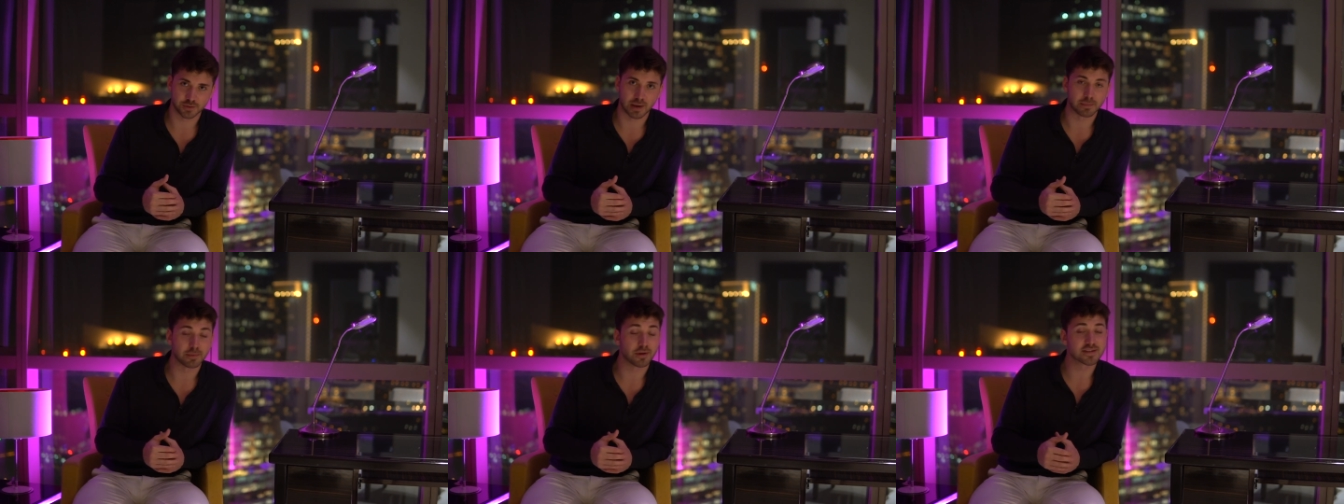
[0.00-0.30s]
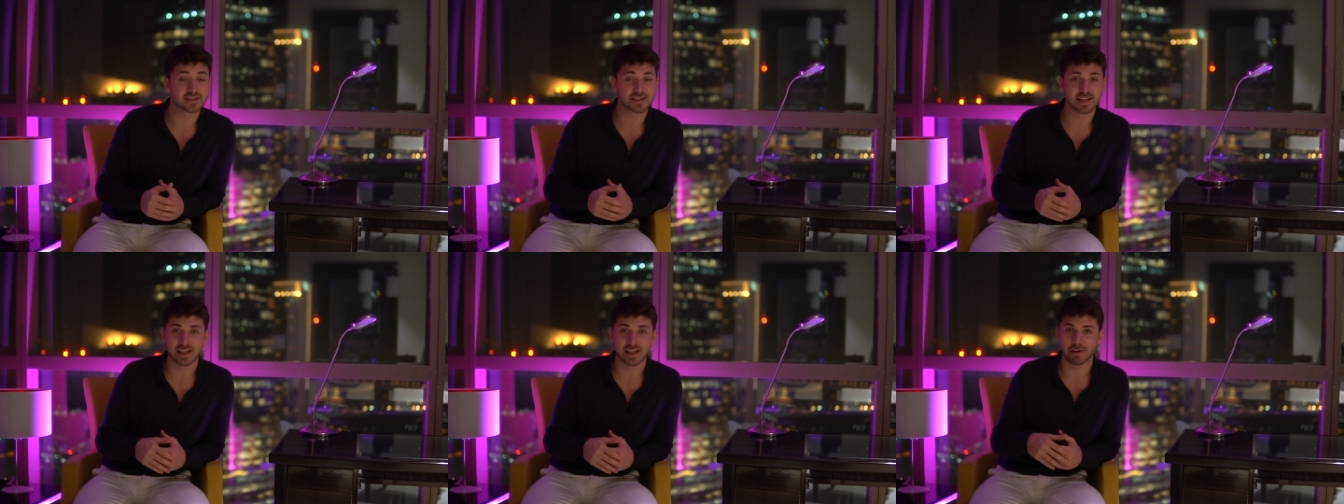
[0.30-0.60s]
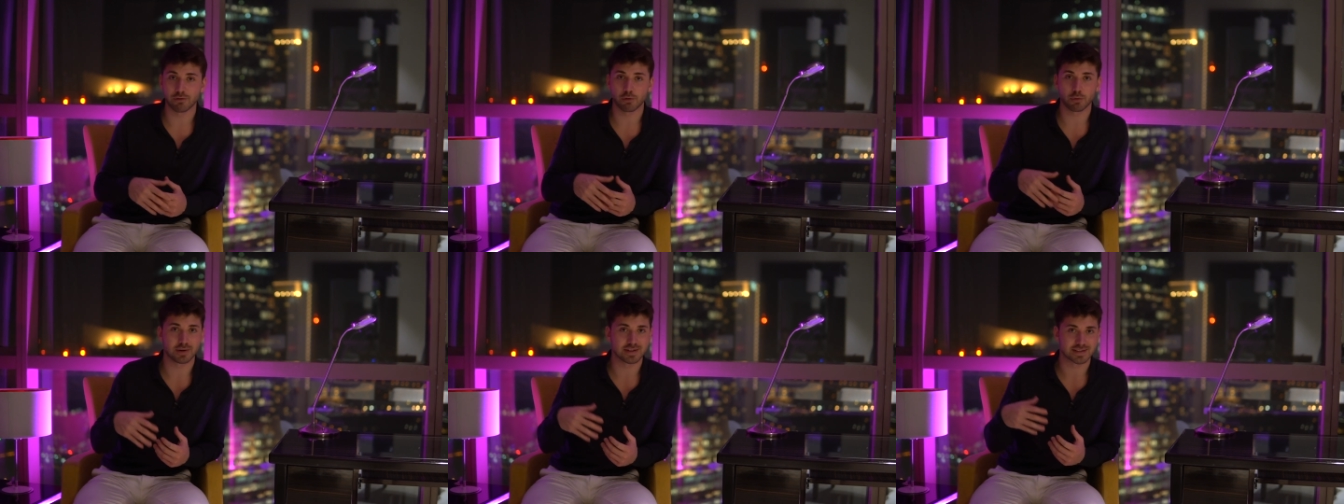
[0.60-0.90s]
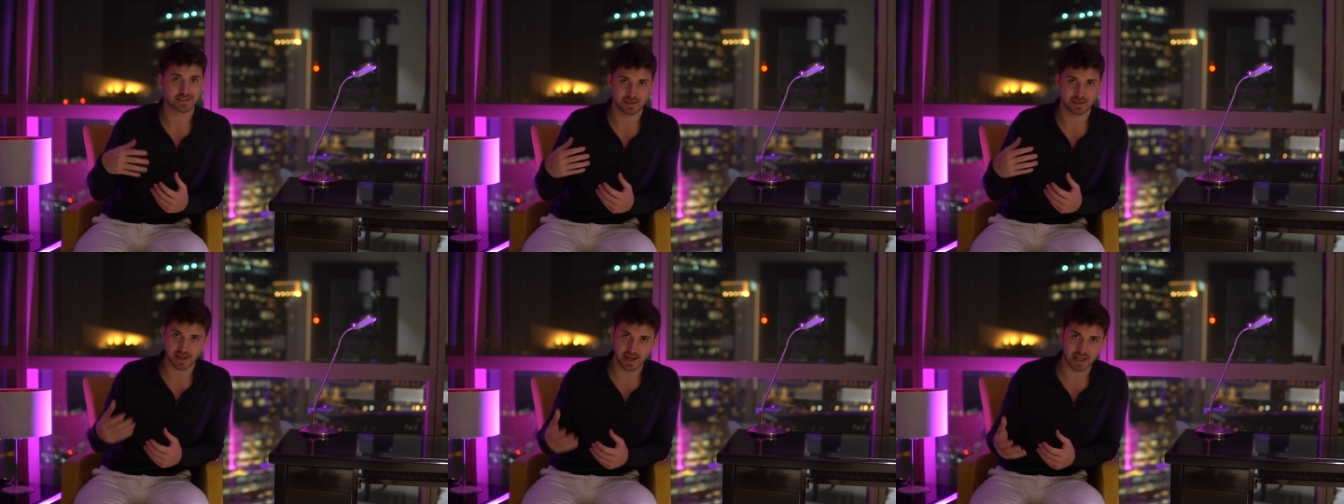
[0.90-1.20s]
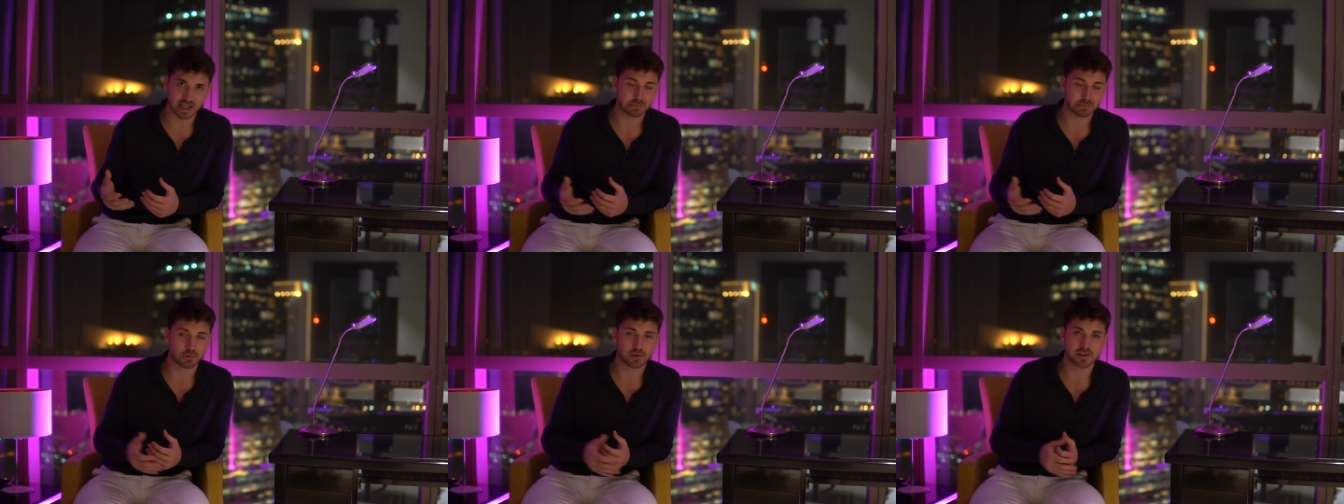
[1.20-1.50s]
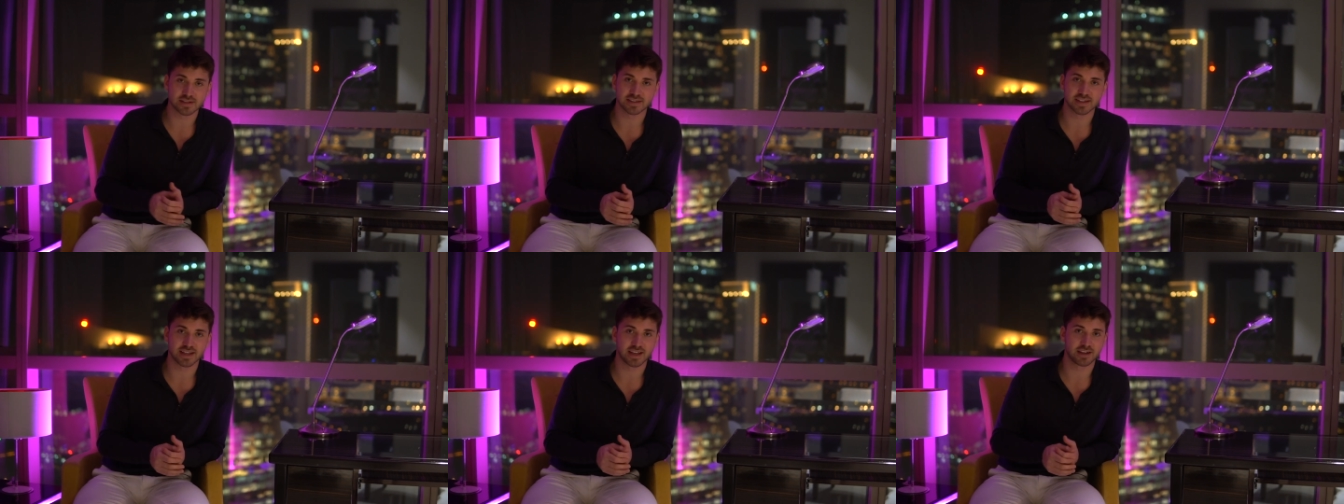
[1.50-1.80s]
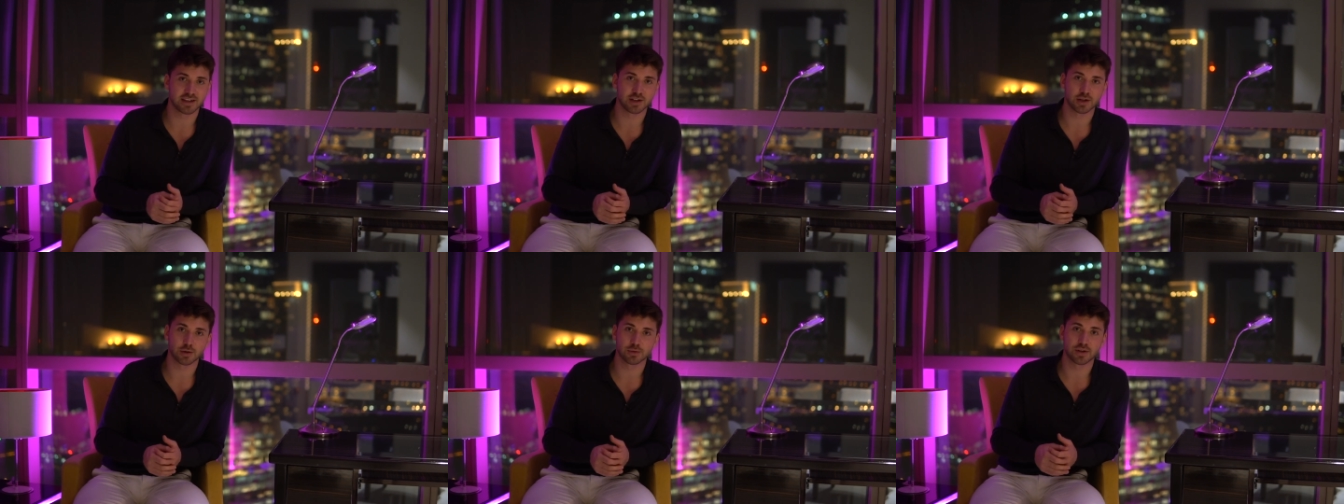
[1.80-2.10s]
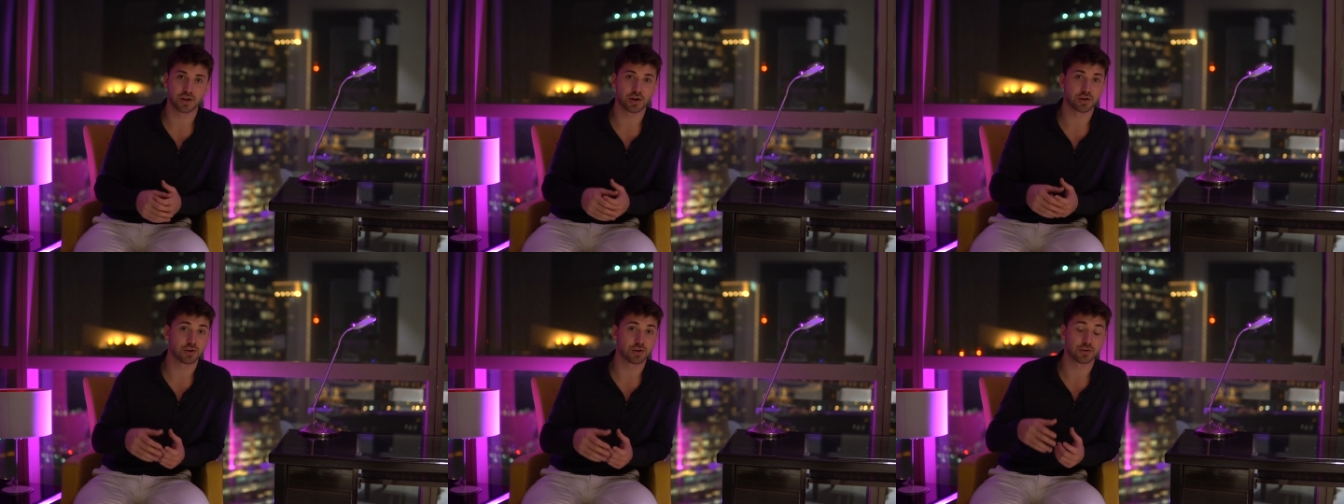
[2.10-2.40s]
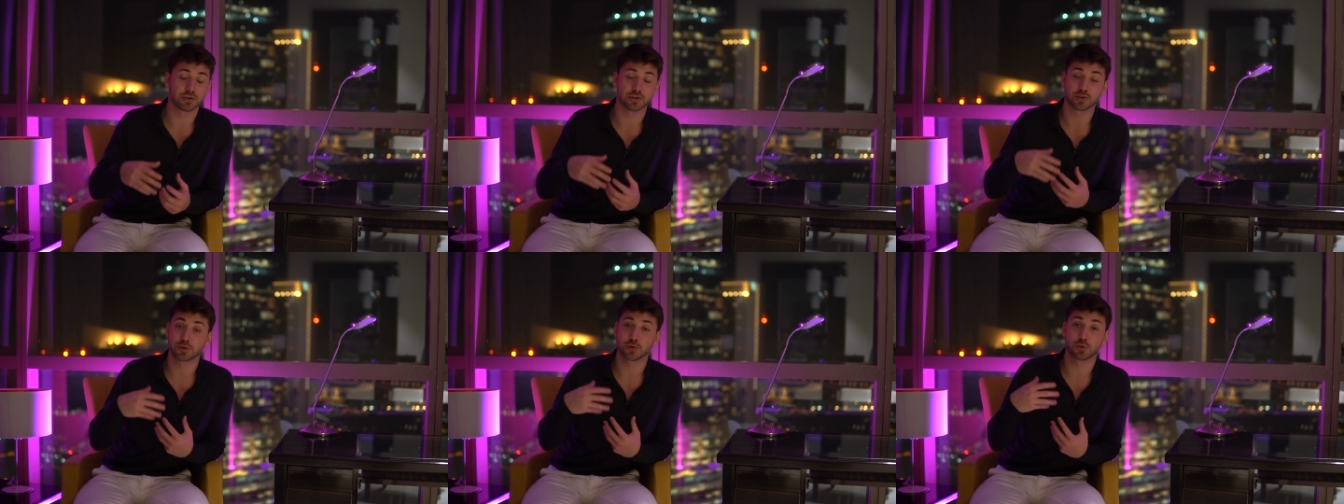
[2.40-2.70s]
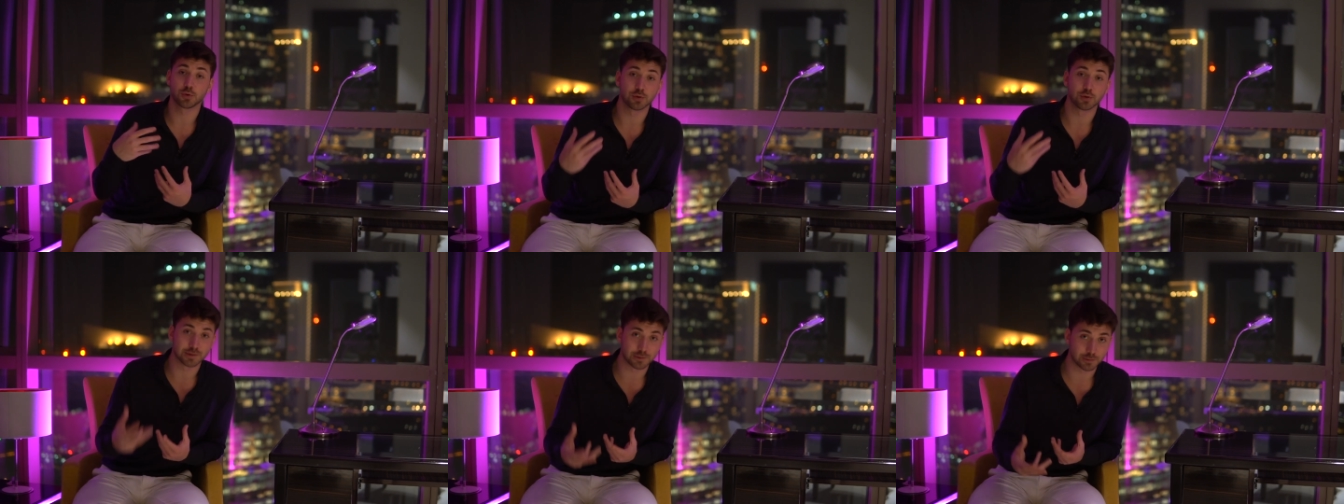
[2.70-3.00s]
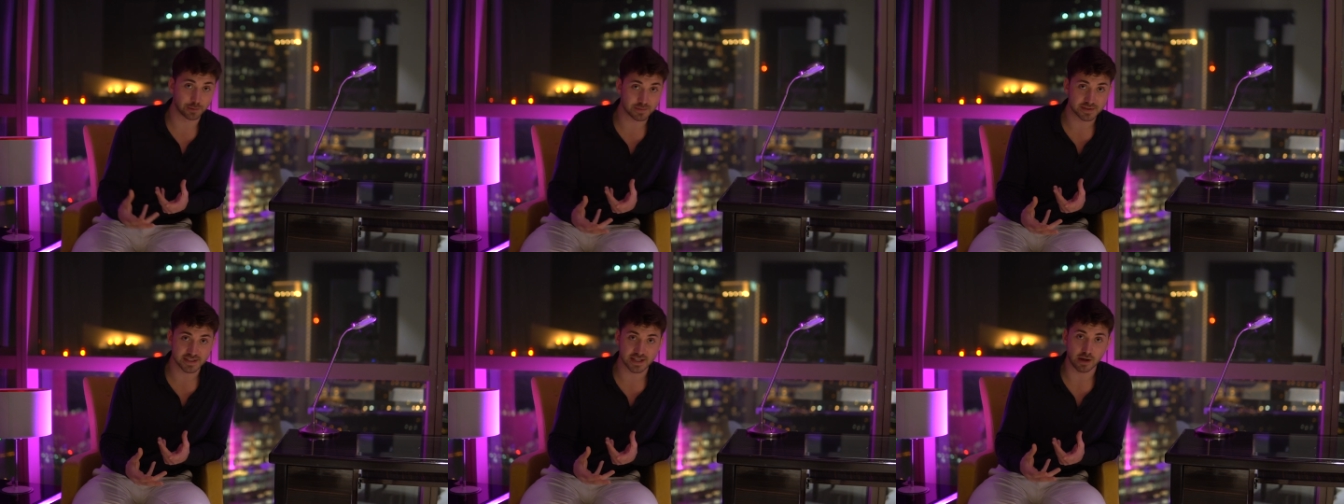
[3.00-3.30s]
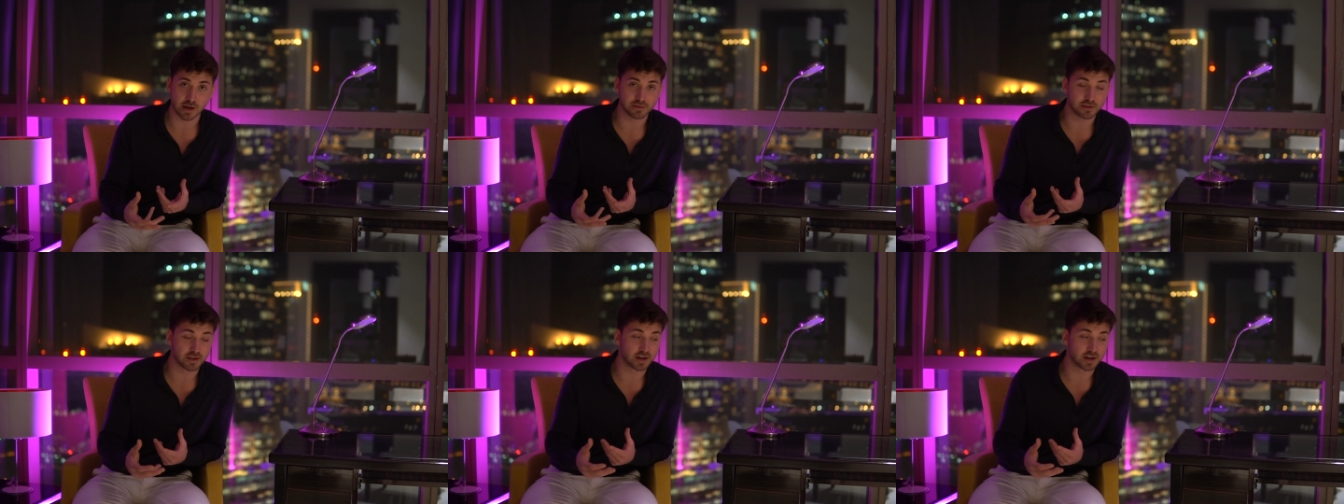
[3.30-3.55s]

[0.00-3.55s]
I'm not saying everyone is lying. I'm not saying, you know, they're not true to themselves,